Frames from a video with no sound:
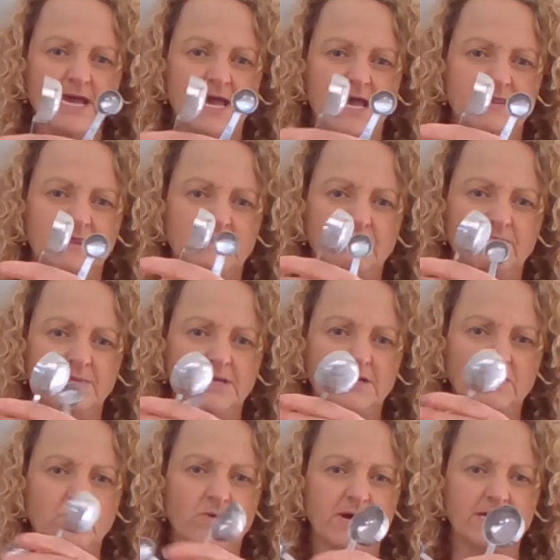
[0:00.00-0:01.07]
and the
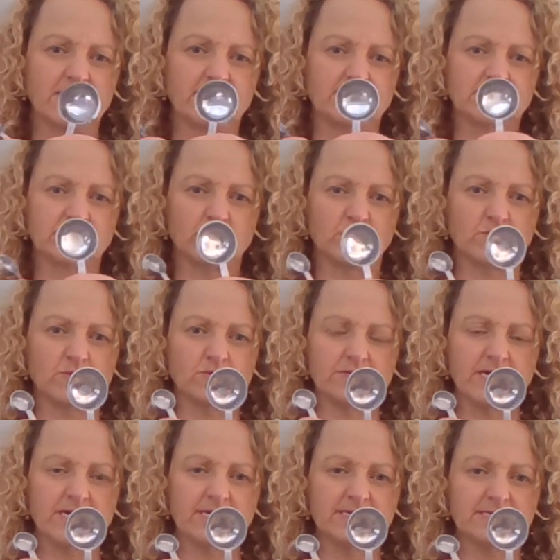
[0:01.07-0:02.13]
bigger one is called
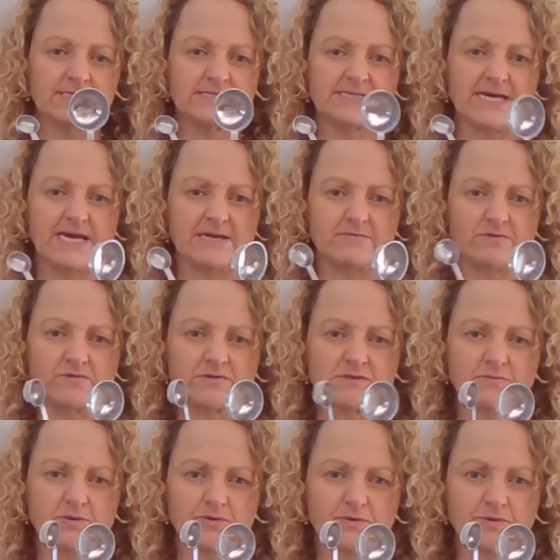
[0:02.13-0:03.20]
a
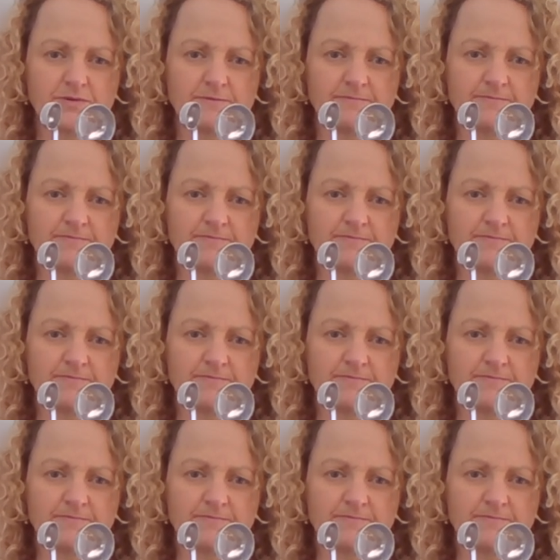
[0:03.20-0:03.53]
tablespoon.